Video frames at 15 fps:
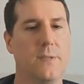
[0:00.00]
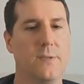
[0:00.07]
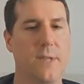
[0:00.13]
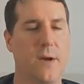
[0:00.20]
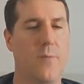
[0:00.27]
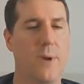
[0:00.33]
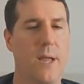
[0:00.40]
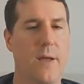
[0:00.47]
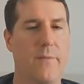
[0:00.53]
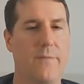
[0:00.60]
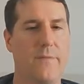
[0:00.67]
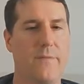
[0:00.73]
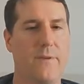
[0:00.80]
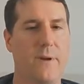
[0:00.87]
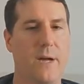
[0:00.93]
so that we
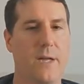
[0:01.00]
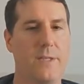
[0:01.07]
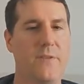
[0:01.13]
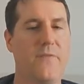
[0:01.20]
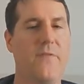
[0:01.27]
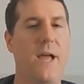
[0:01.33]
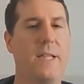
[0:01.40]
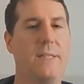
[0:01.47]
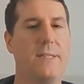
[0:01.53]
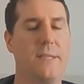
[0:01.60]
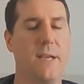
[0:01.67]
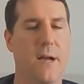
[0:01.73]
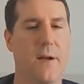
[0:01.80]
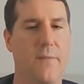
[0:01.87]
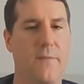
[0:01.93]
have a
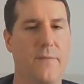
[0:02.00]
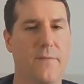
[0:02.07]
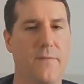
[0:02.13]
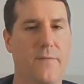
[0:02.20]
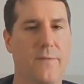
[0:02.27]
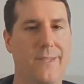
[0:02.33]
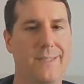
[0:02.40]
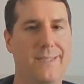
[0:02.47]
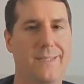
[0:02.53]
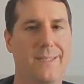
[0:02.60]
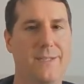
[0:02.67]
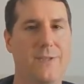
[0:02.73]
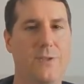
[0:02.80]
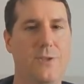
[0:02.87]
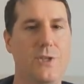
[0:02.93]
defense of this
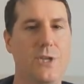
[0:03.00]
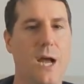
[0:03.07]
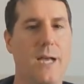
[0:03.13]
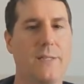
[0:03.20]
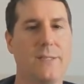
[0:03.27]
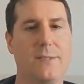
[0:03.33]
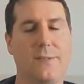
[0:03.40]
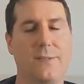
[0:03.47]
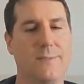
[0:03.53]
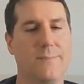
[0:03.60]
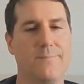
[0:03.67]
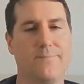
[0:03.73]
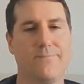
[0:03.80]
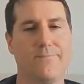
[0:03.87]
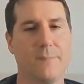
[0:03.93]
isn't just
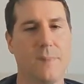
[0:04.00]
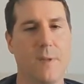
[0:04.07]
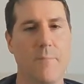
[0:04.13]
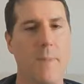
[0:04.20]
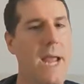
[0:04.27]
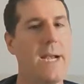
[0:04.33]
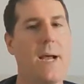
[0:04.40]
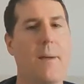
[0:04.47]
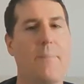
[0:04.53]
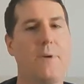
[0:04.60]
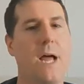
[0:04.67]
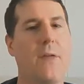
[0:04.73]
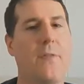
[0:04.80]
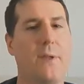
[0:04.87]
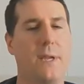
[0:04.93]
made up
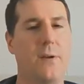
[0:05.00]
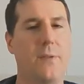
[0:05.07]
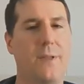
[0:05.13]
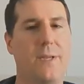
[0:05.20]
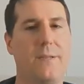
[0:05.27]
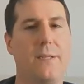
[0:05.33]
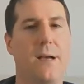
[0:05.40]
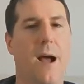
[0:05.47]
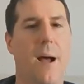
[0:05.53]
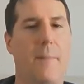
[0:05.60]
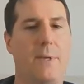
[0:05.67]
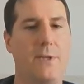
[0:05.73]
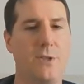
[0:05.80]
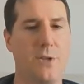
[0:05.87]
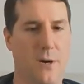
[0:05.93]
nothing. The
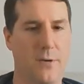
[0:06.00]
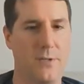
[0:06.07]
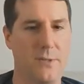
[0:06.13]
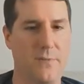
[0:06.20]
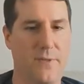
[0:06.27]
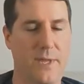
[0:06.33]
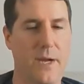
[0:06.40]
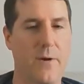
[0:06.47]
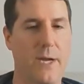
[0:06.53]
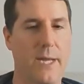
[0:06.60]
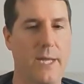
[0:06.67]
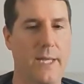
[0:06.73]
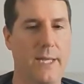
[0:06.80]
common charge of theory